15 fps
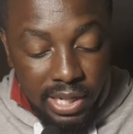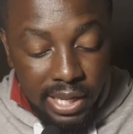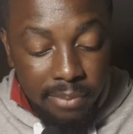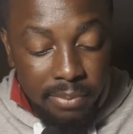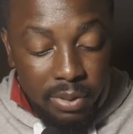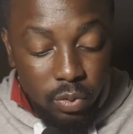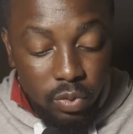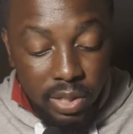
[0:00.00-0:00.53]
and are
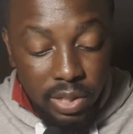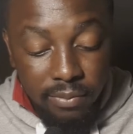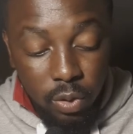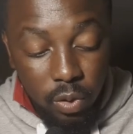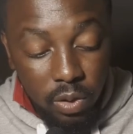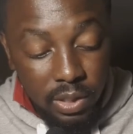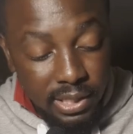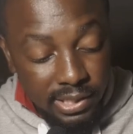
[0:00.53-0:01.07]
able to travel
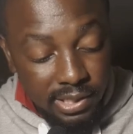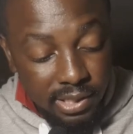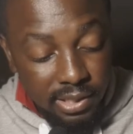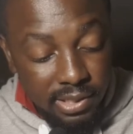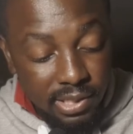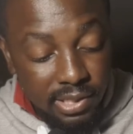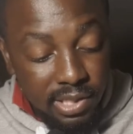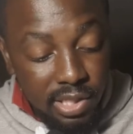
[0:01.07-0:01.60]
long
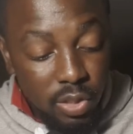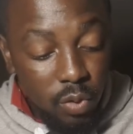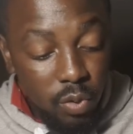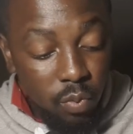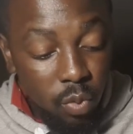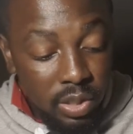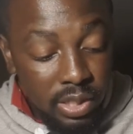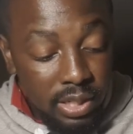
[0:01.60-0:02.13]
distance in search
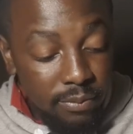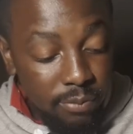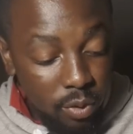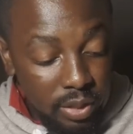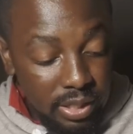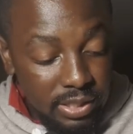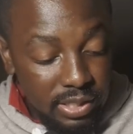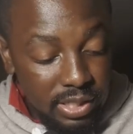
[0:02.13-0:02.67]
of water and
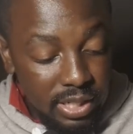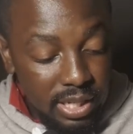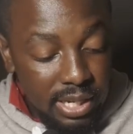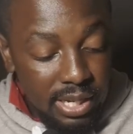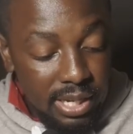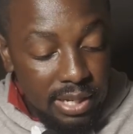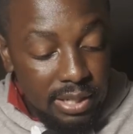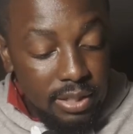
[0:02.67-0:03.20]
forage.
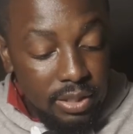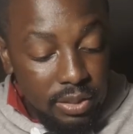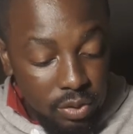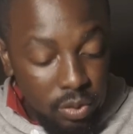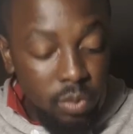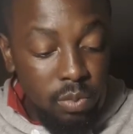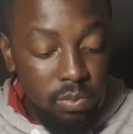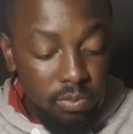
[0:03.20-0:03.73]

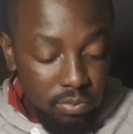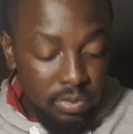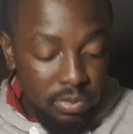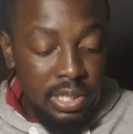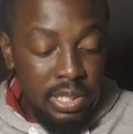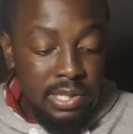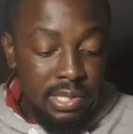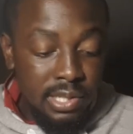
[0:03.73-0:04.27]
So
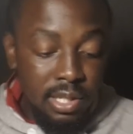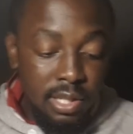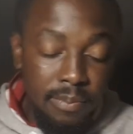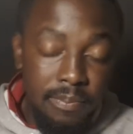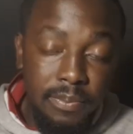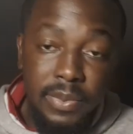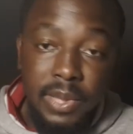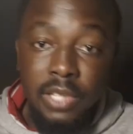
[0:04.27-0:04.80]
that's
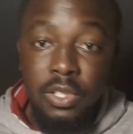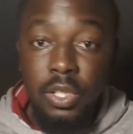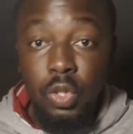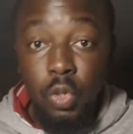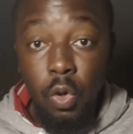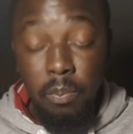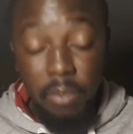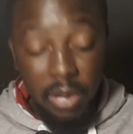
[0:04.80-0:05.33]
the
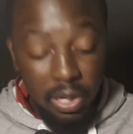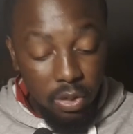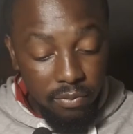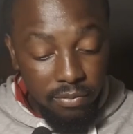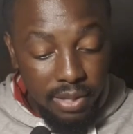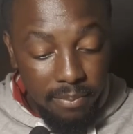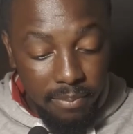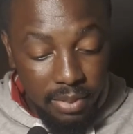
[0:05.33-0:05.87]
top part
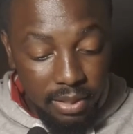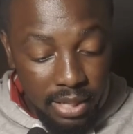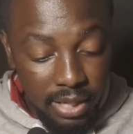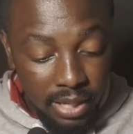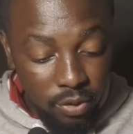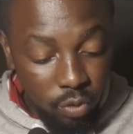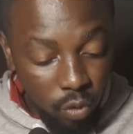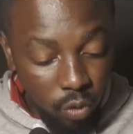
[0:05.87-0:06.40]
of them.
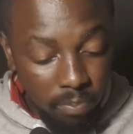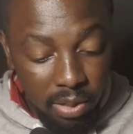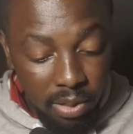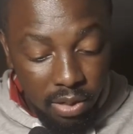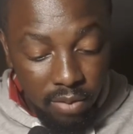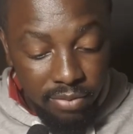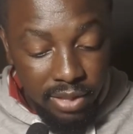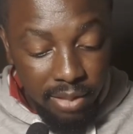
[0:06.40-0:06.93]
A top
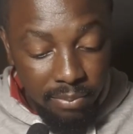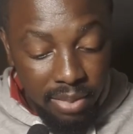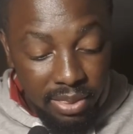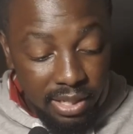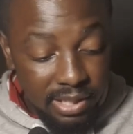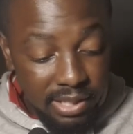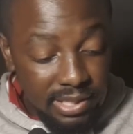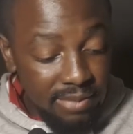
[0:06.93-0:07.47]
part of them, and
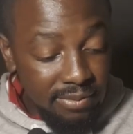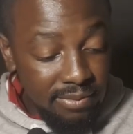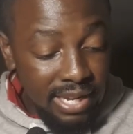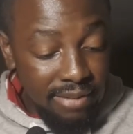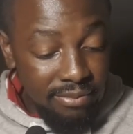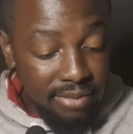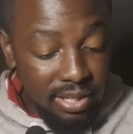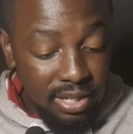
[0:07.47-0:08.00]
they can
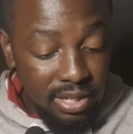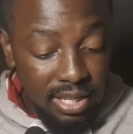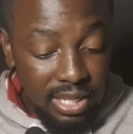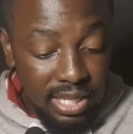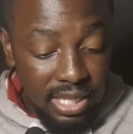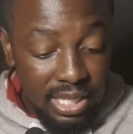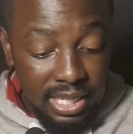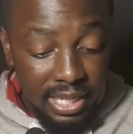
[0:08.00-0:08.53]
survive
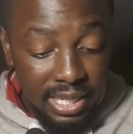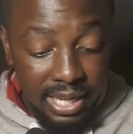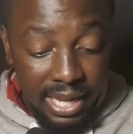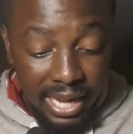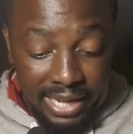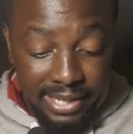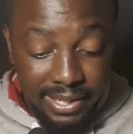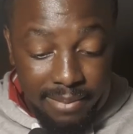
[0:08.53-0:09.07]
in
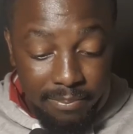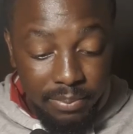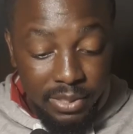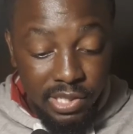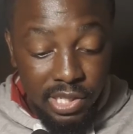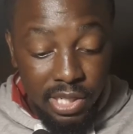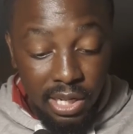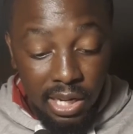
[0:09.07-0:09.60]
high
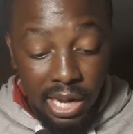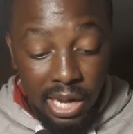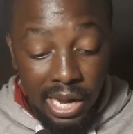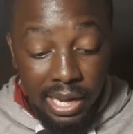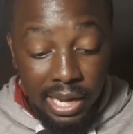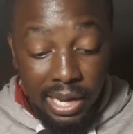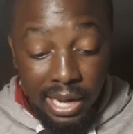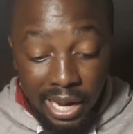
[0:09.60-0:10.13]
temperature,
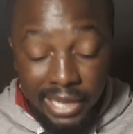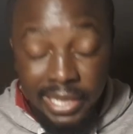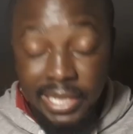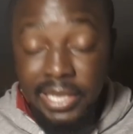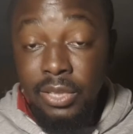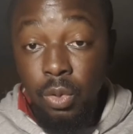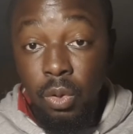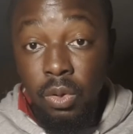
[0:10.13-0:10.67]

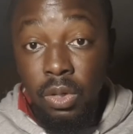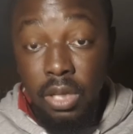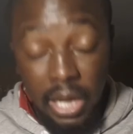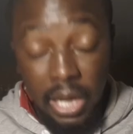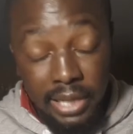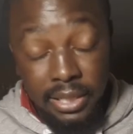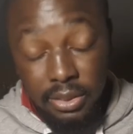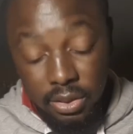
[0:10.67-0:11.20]
highly
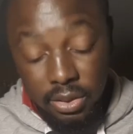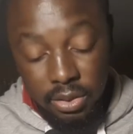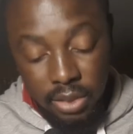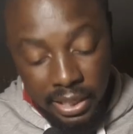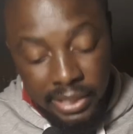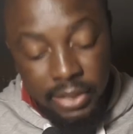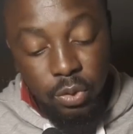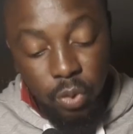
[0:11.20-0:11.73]

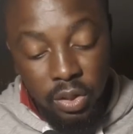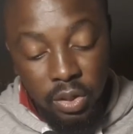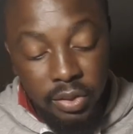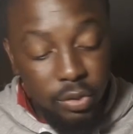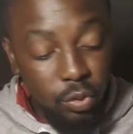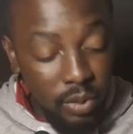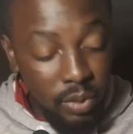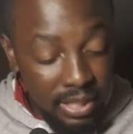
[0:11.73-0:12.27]

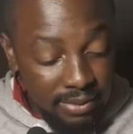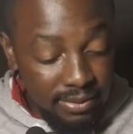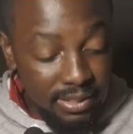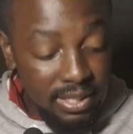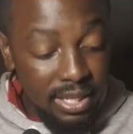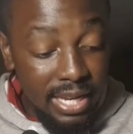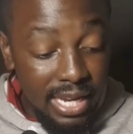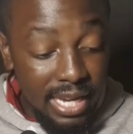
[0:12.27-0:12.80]
tolerant to heat
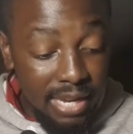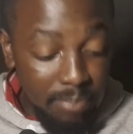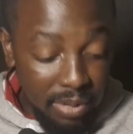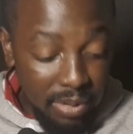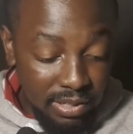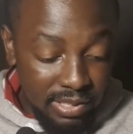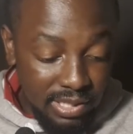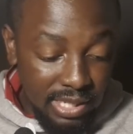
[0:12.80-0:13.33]
and
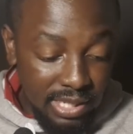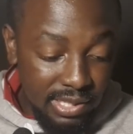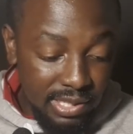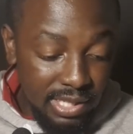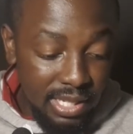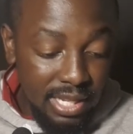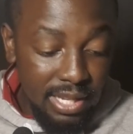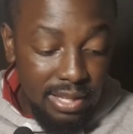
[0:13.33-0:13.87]

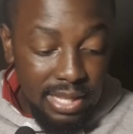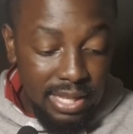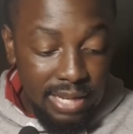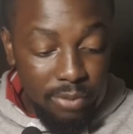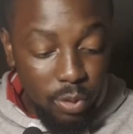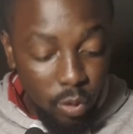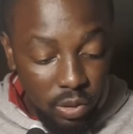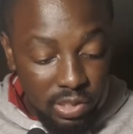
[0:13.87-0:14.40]
parasites. They
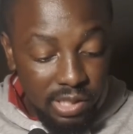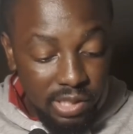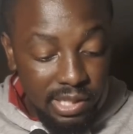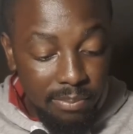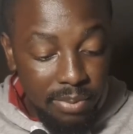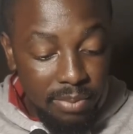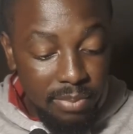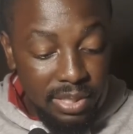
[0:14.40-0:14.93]
have a dorsal
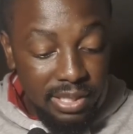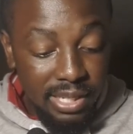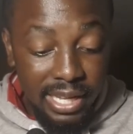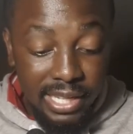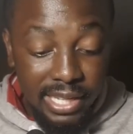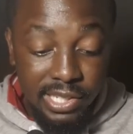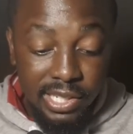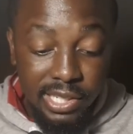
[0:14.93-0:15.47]
temperament and
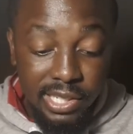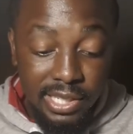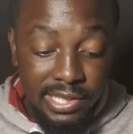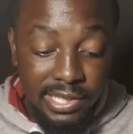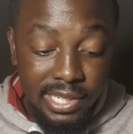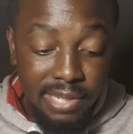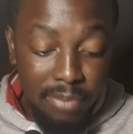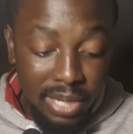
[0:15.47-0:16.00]
are
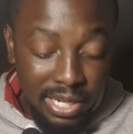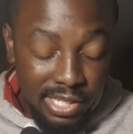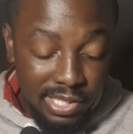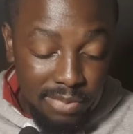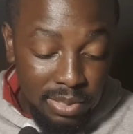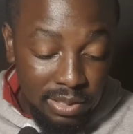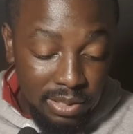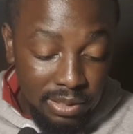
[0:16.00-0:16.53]
easily
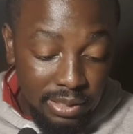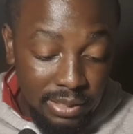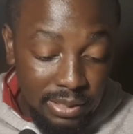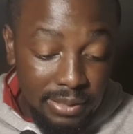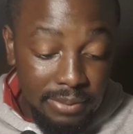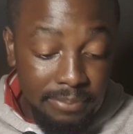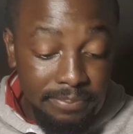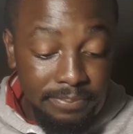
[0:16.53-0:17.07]
manageable
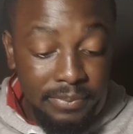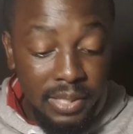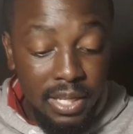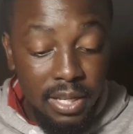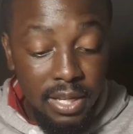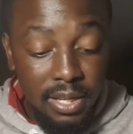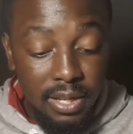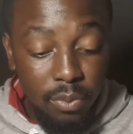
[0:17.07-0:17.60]

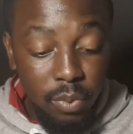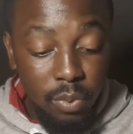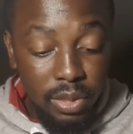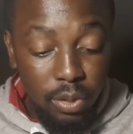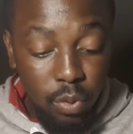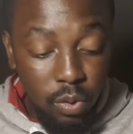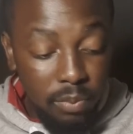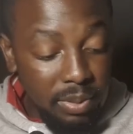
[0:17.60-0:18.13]

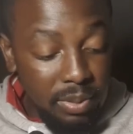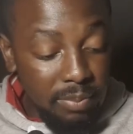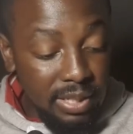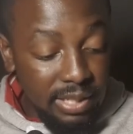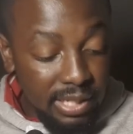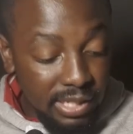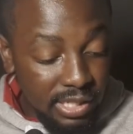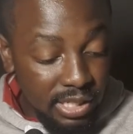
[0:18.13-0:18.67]
with good
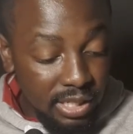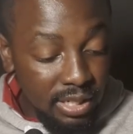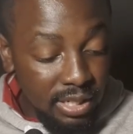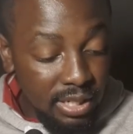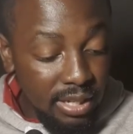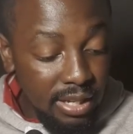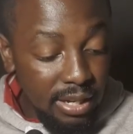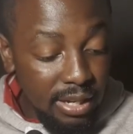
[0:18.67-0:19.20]

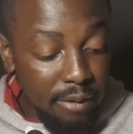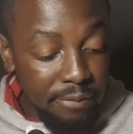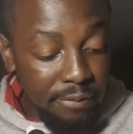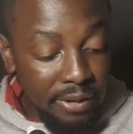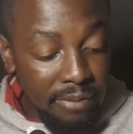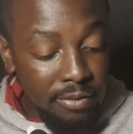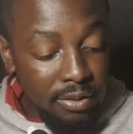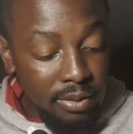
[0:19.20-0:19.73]
pigmentation, a
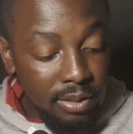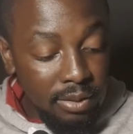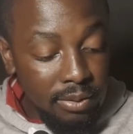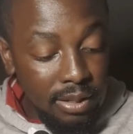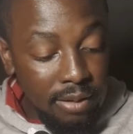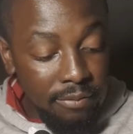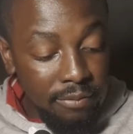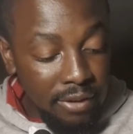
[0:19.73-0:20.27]

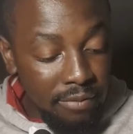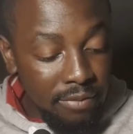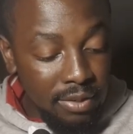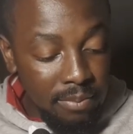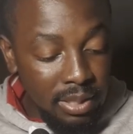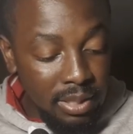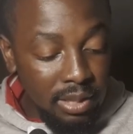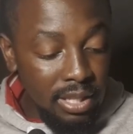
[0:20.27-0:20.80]

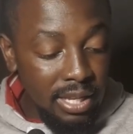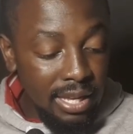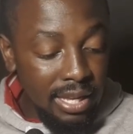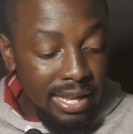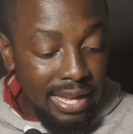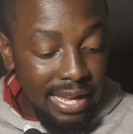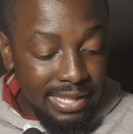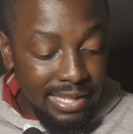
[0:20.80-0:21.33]
favorable
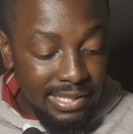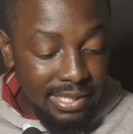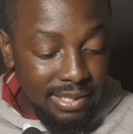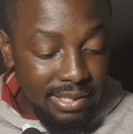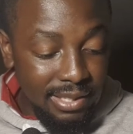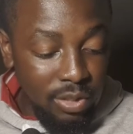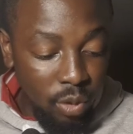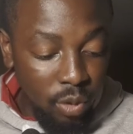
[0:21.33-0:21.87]

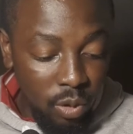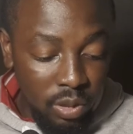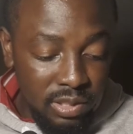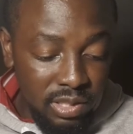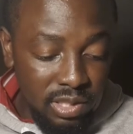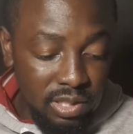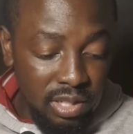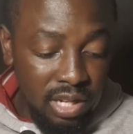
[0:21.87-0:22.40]
asset in
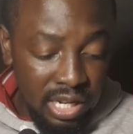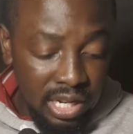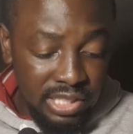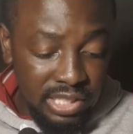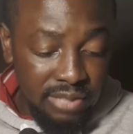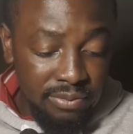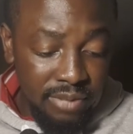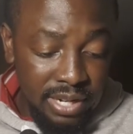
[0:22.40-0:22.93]
hot,
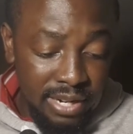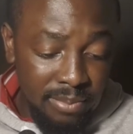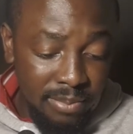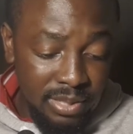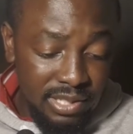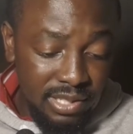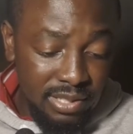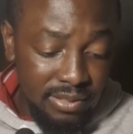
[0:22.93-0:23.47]
harsh
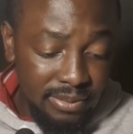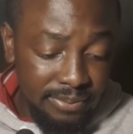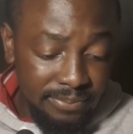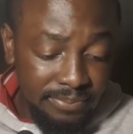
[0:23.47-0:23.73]
environments.